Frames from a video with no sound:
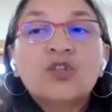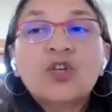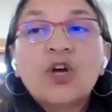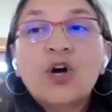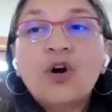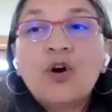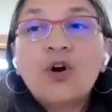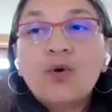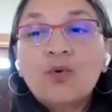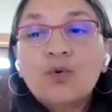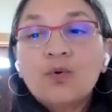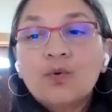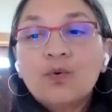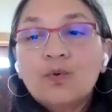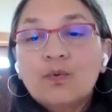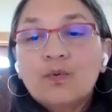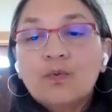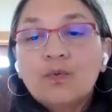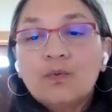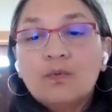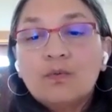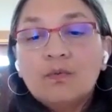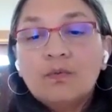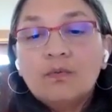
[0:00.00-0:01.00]
So
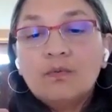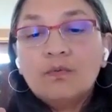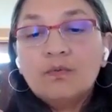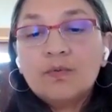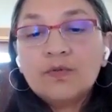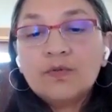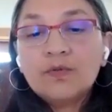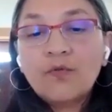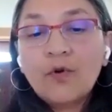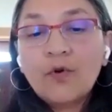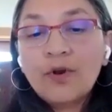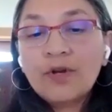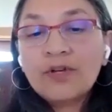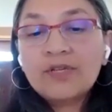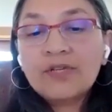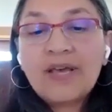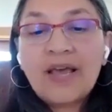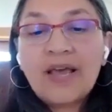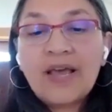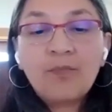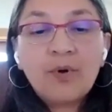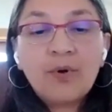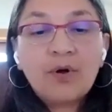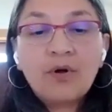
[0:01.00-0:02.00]
for
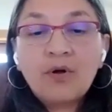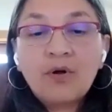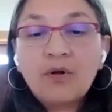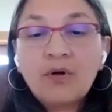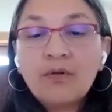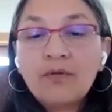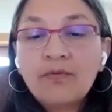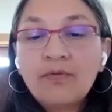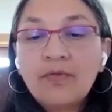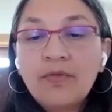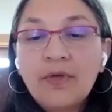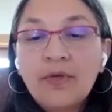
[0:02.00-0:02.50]
example,